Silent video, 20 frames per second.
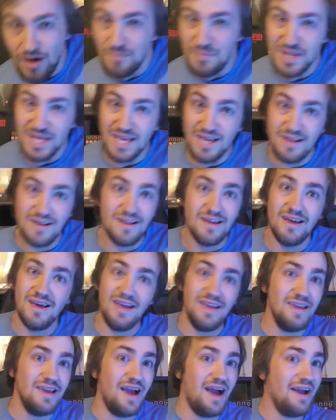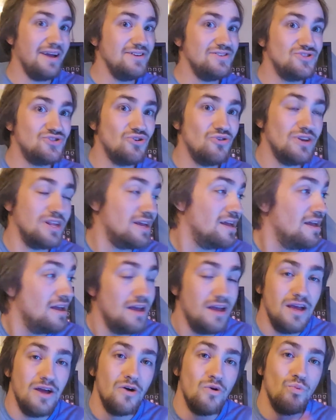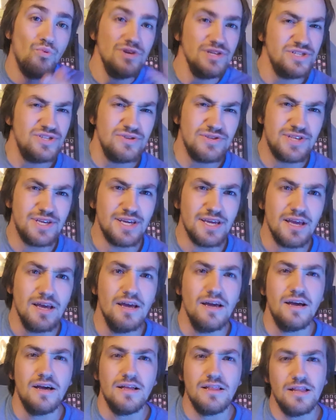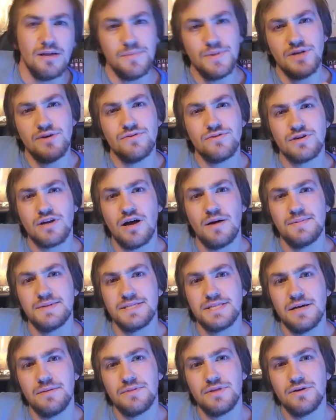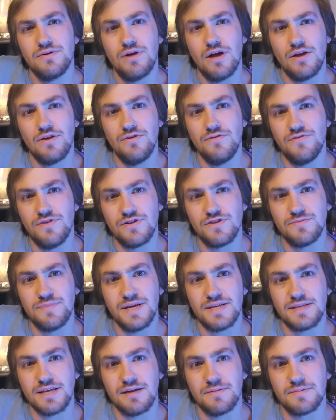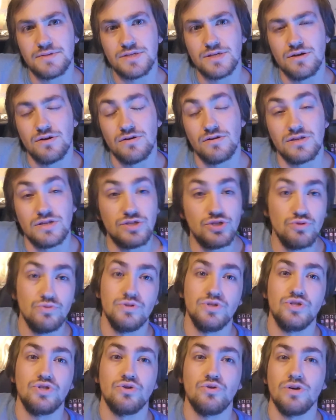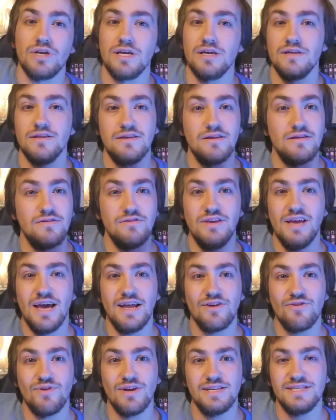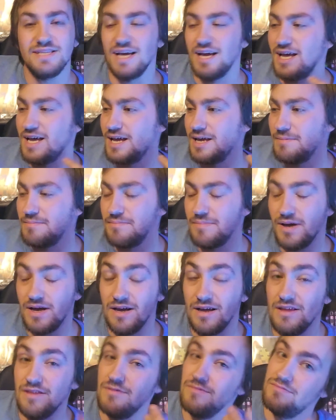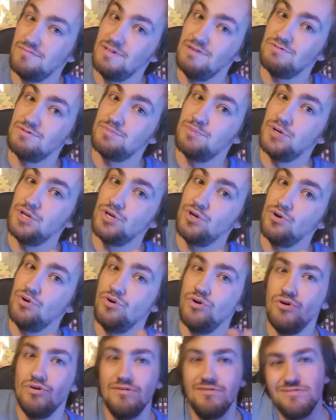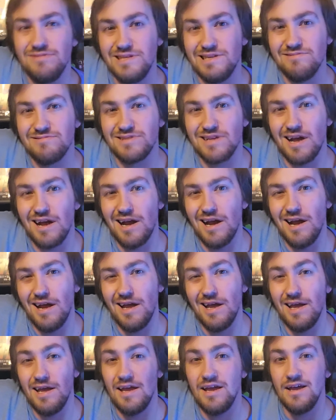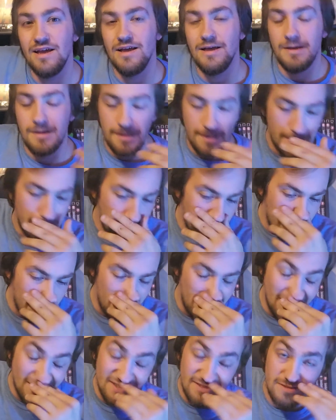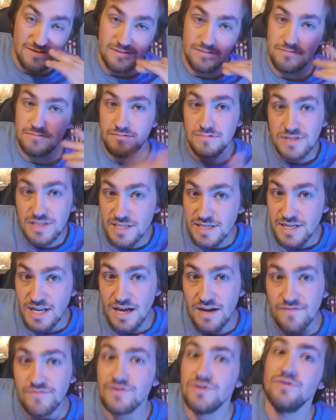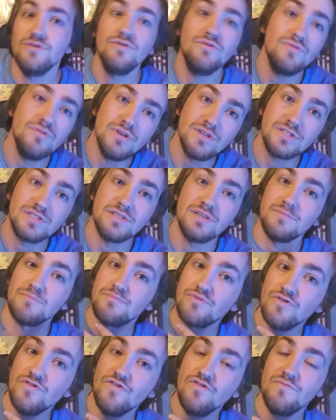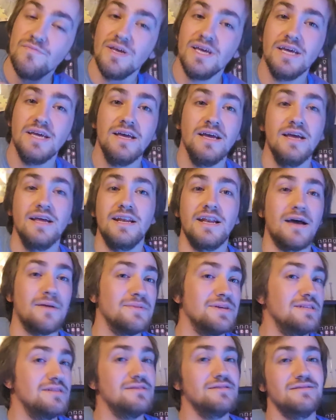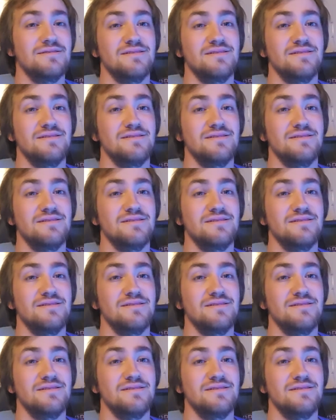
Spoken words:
but again, hey, I enjoyed it. What did you think? Let me know in the comments down below how you felt about the episode. Did you enjoy it? You had a great time. It was pretty cool. It was all right. It slowed down for you. It's an improvement. Now, I mean,